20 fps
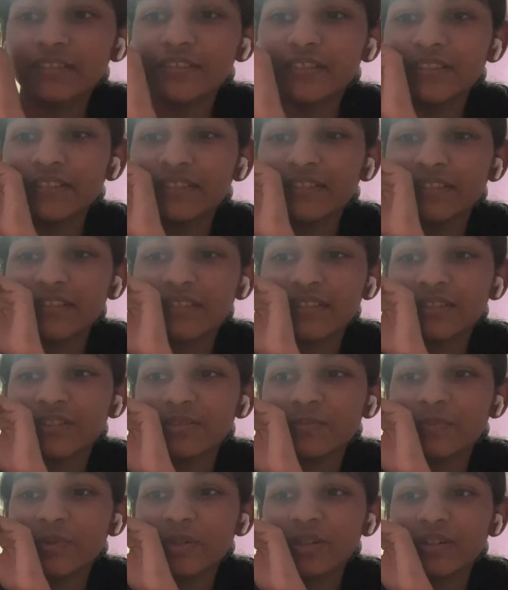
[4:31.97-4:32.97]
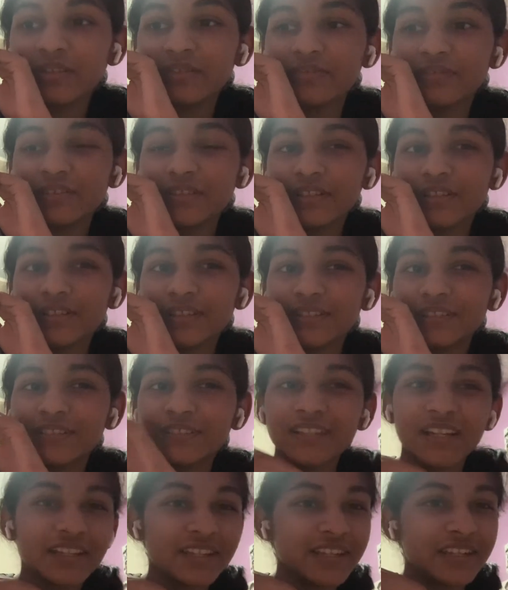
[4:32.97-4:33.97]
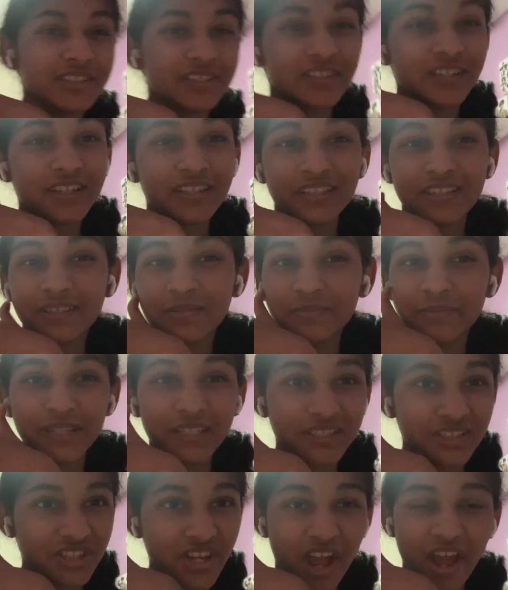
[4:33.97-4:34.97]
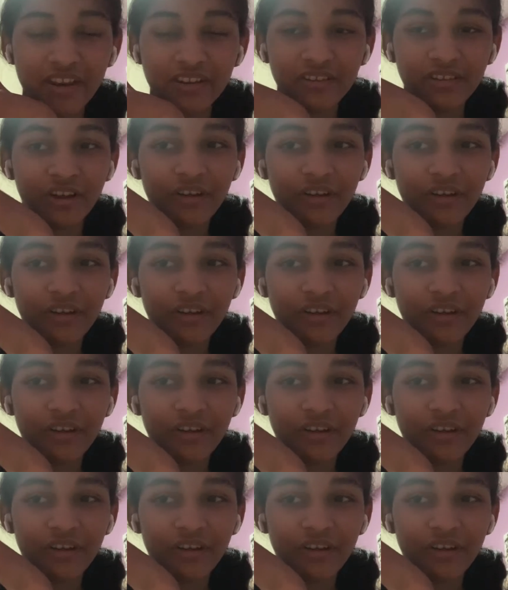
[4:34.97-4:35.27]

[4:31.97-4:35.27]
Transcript: turn this into more of a study education based channel.